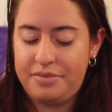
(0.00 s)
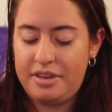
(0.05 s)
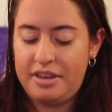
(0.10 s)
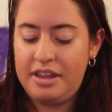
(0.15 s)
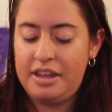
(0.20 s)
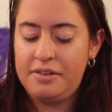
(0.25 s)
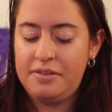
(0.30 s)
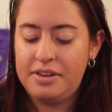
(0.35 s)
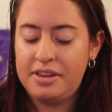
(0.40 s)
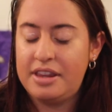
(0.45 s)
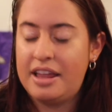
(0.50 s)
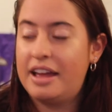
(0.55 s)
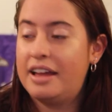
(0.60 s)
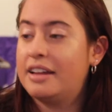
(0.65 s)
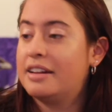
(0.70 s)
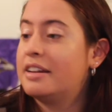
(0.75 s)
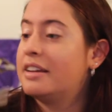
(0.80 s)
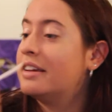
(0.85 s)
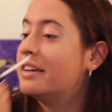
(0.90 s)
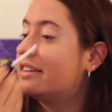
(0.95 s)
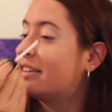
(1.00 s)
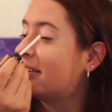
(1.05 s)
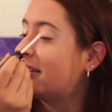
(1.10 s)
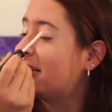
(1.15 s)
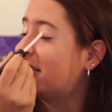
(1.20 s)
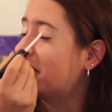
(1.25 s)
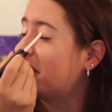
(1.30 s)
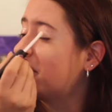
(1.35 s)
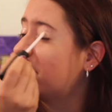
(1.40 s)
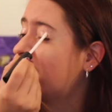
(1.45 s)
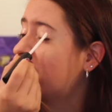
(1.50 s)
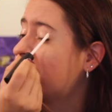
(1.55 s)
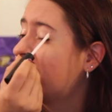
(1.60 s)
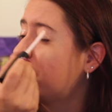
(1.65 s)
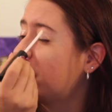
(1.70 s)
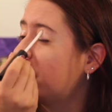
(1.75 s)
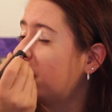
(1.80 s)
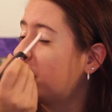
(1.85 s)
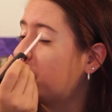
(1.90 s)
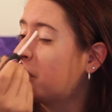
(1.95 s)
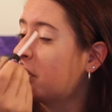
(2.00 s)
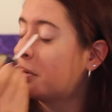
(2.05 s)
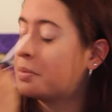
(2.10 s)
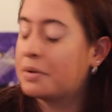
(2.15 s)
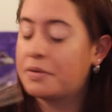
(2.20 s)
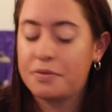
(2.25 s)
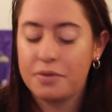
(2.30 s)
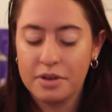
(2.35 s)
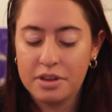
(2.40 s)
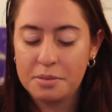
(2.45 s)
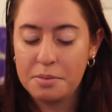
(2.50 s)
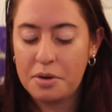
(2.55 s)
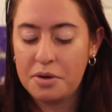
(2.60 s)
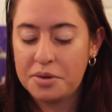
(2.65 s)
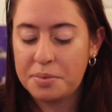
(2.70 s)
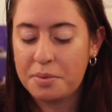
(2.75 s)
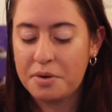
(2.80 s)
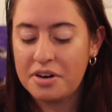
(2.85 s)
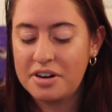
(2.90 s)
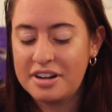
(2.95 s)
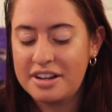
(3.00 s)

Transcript: Even then, it still doesn't always work, but for the most part,